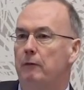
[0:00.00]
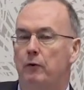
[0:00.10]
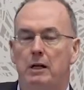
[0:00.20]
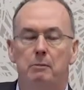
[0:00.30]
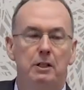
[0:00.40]

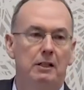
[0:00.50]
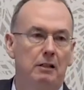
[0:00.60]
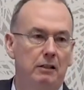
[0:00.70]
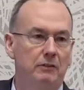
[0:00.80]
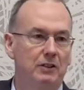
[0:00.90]
For anybody
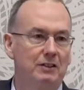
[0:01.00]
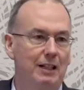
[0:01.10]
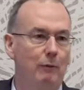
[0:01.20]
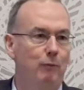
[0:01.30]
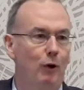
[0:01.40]
that lives in
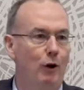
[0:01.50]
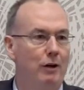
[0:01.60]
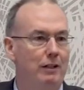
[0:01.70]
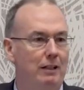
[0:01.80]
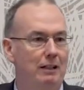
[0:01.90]
South
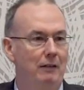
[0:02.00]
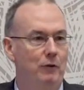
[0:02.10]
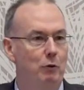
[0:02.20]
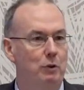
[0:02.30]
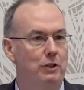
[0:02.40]
Florida,
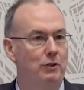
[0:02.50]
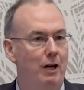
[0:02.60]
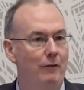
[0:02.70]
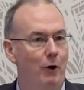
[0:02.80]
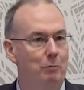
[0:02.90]
if you were to
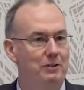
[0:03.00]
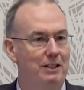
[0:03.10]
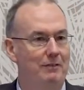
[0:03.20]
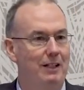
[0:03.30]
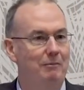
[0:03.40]
drive home
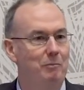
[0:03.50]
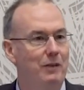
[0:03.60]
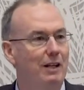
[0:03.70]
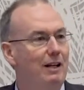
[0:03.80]
this evening